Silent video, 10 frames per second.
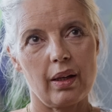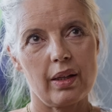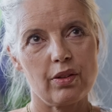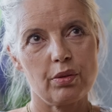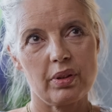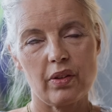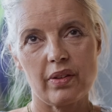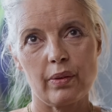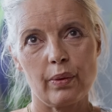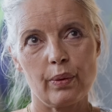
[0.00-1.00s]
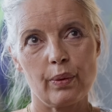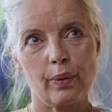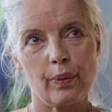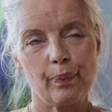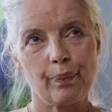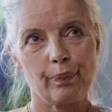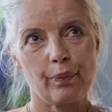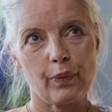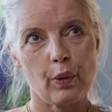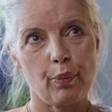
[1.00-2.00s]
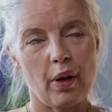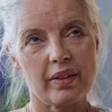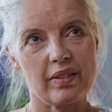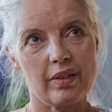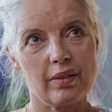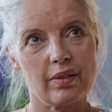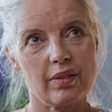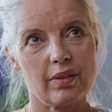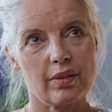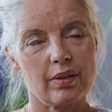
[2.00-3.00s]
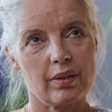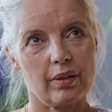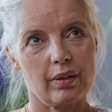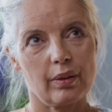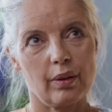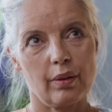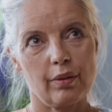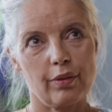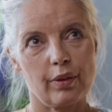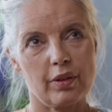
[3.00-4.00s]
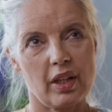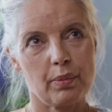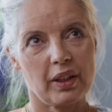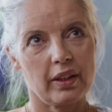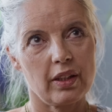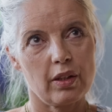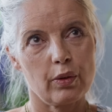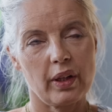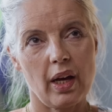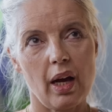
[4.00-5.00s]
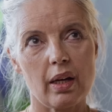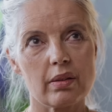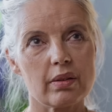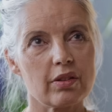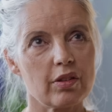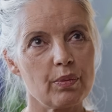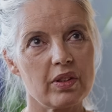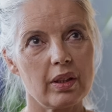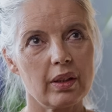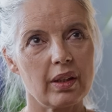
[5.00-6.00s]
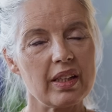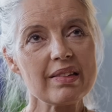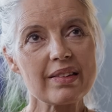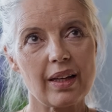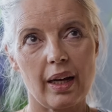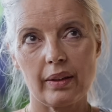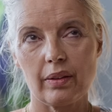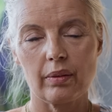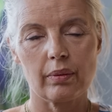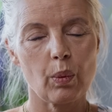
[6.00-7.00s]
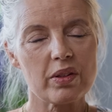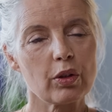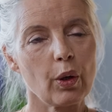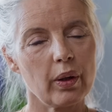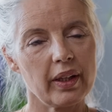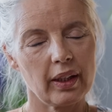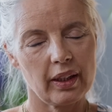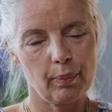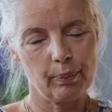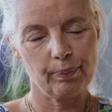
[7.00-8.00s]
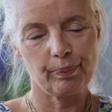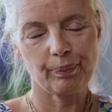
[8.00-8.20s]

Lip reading: And during the practice of the Atma Kriya Yoga, something inside was calling him,